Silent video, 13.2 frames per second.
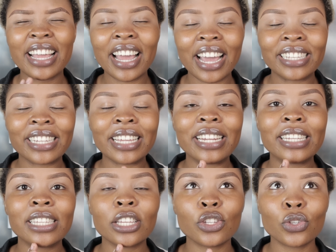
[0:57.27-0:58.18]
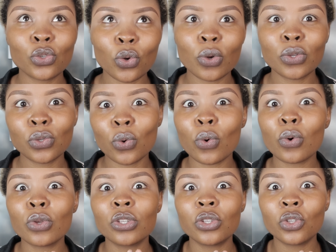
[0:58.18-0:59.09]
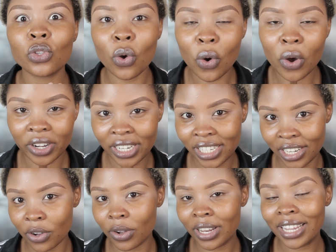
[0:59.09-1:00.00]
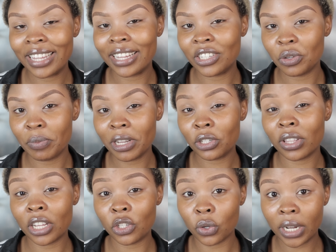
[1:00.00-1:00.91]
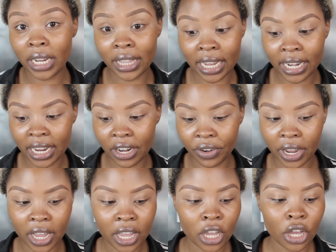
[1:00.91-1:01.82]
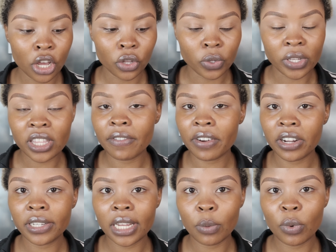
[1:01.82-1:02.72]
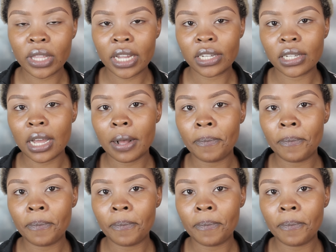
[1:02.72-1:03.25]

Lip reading: guys, it is so critical that you make sure that you clean that area. You see, the very same way that